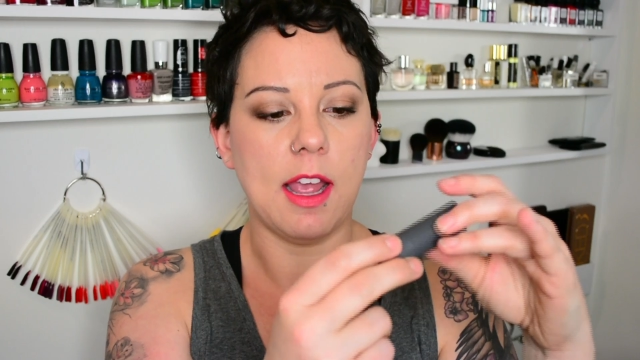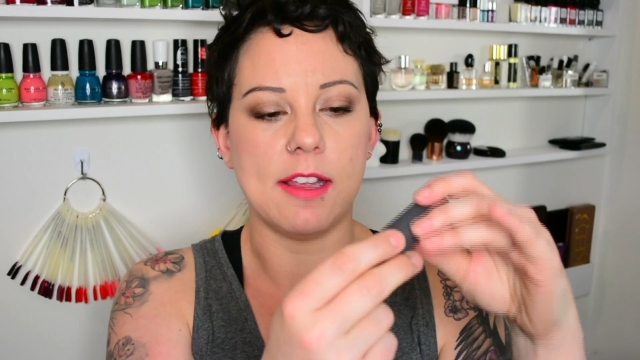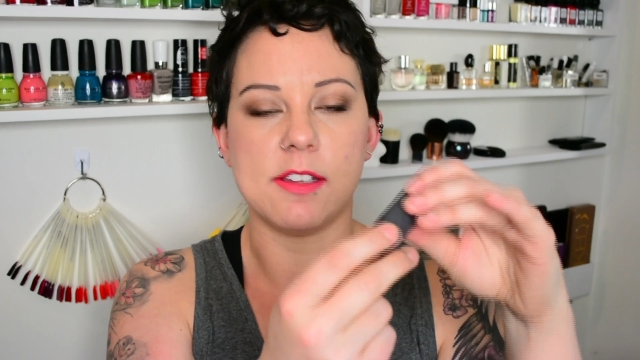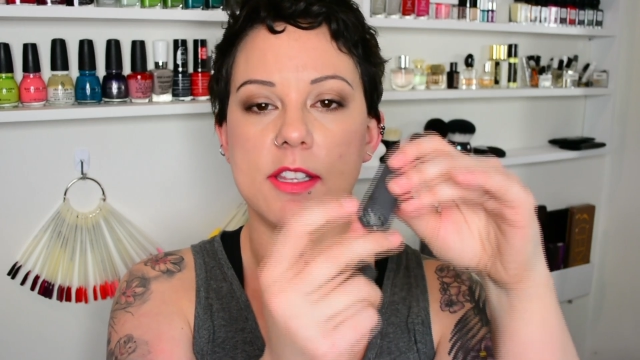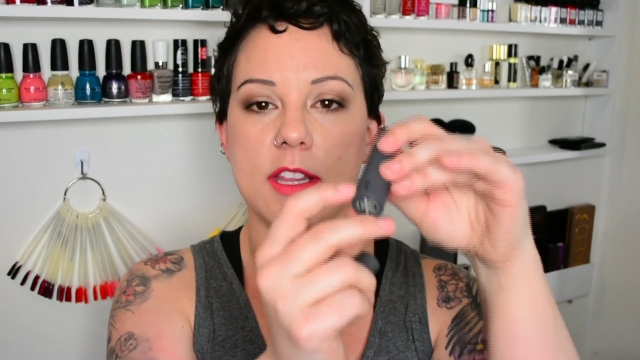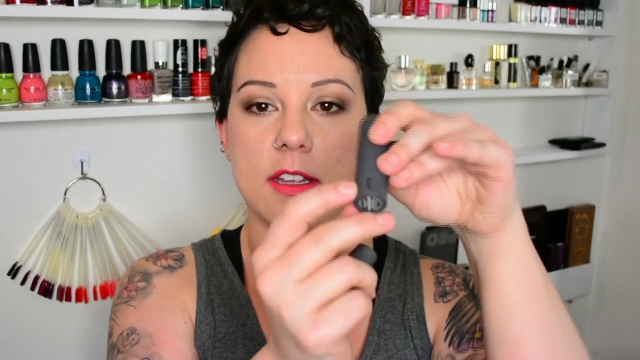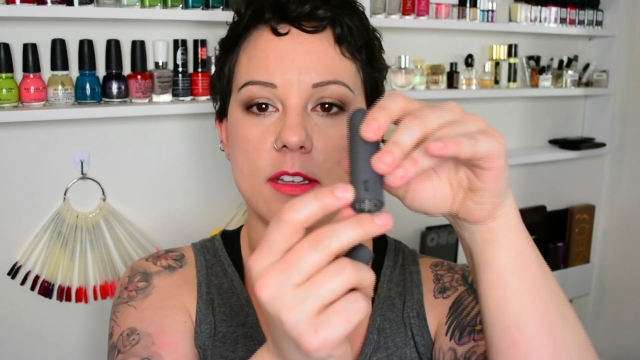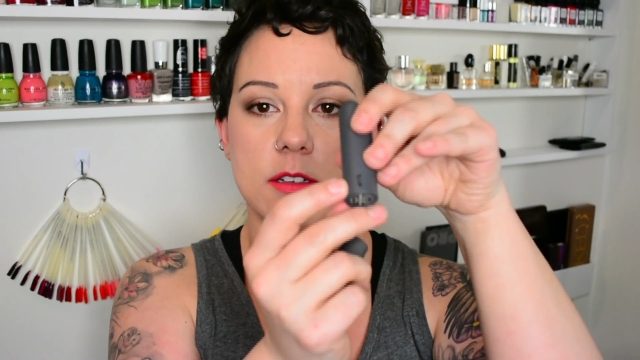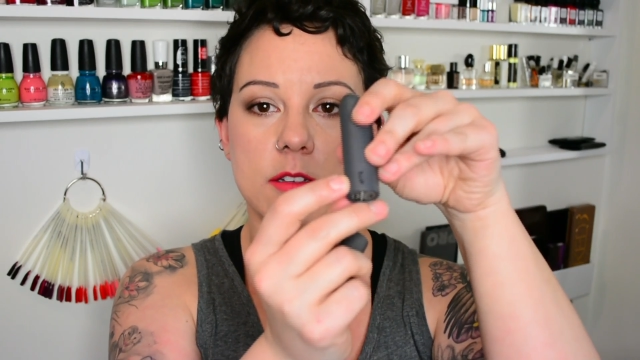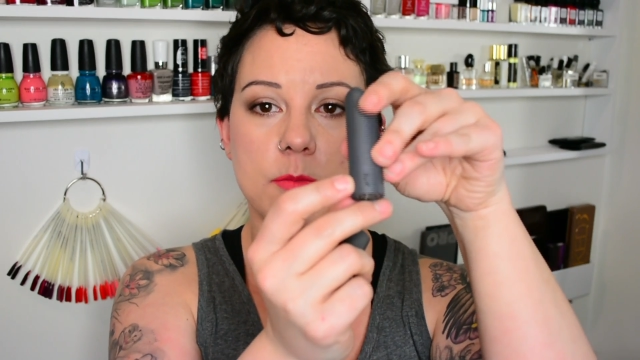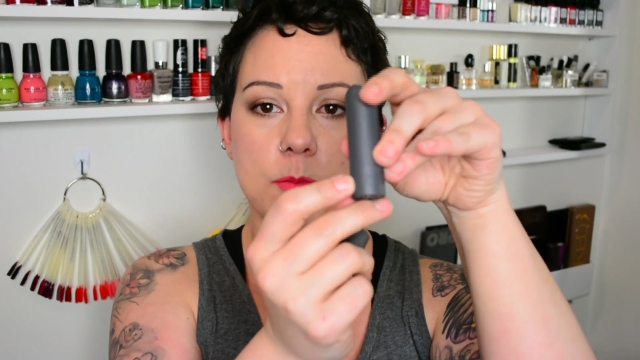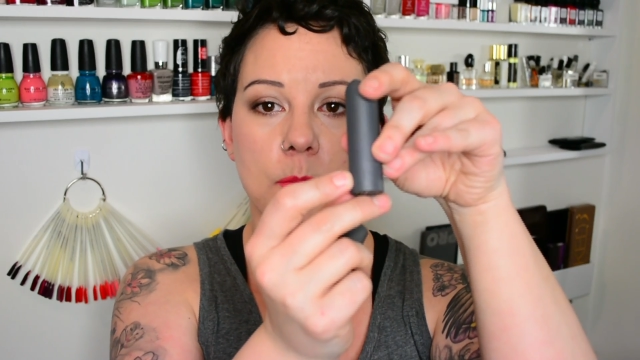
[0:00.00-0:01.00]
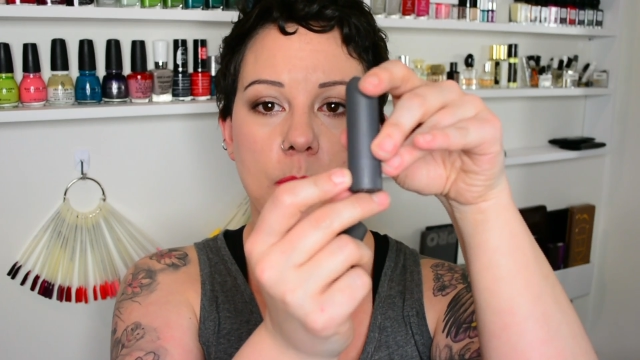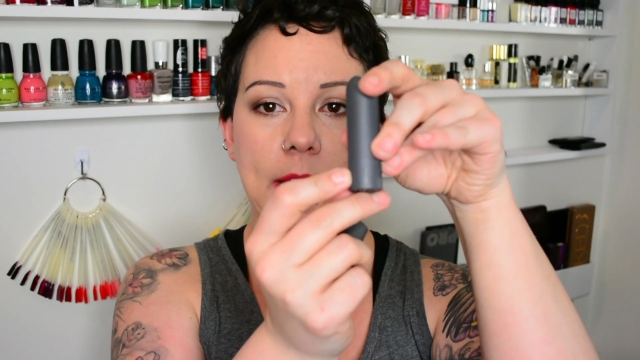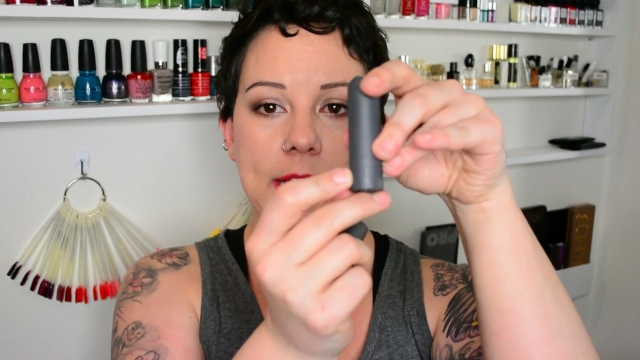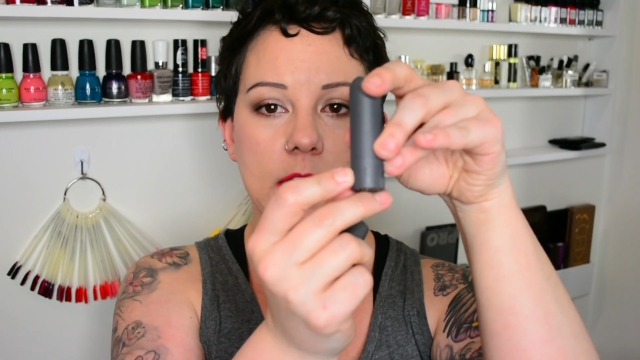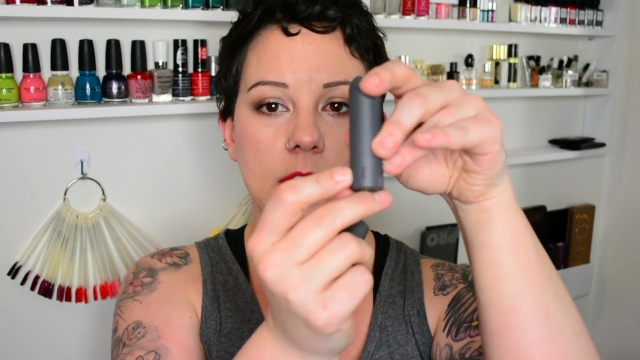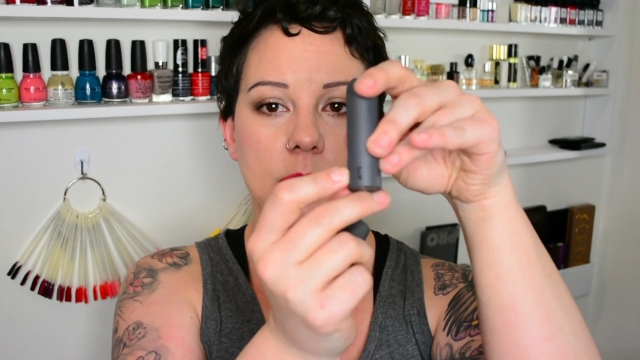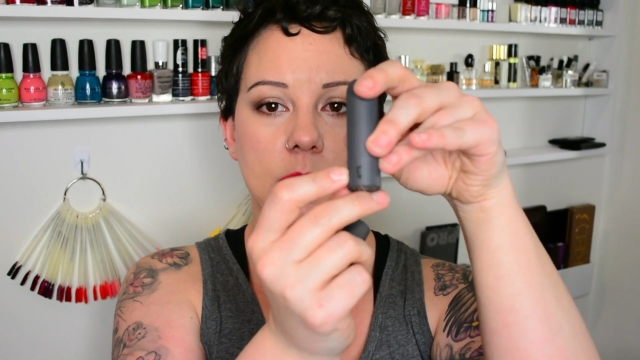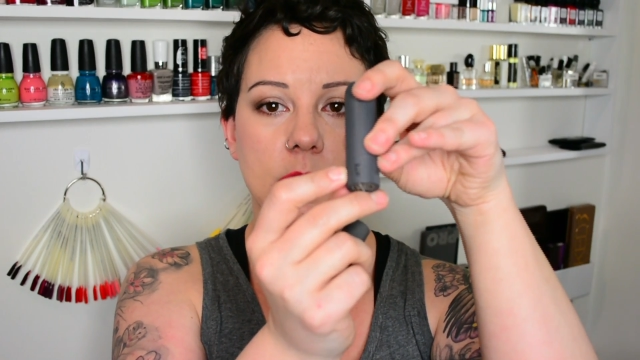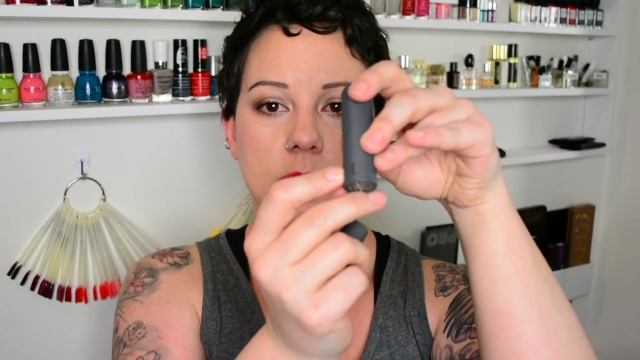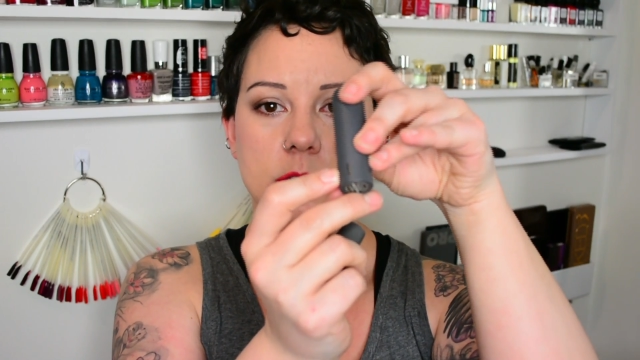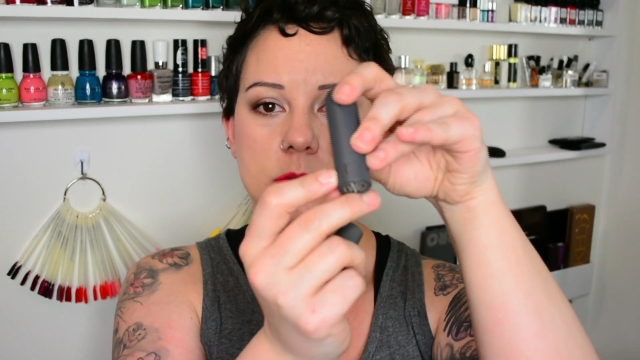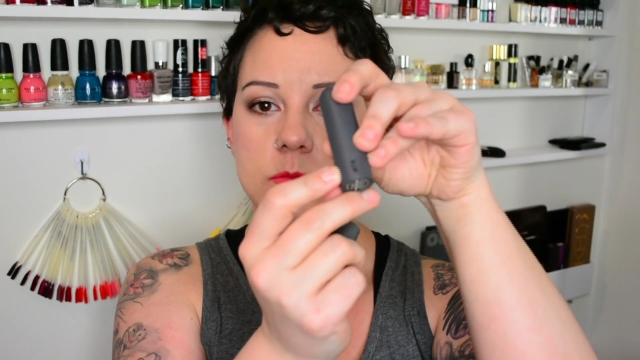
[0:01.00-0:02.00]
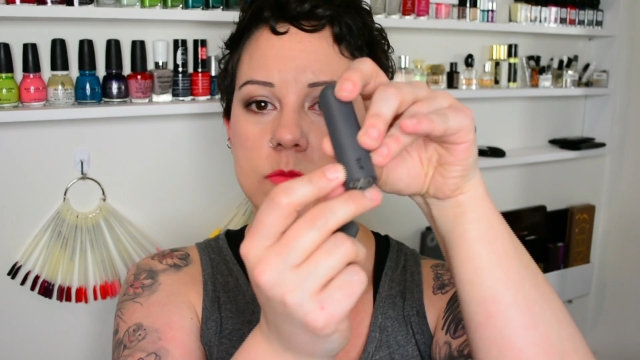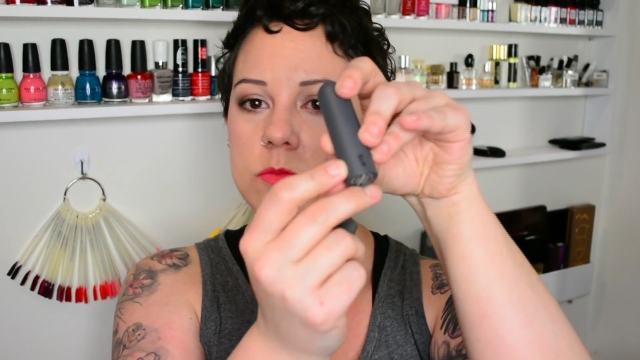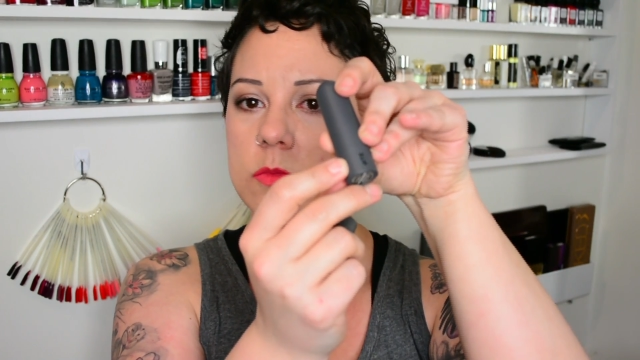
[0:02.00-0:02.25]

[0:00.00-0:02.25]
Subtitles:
Has the Bite logo.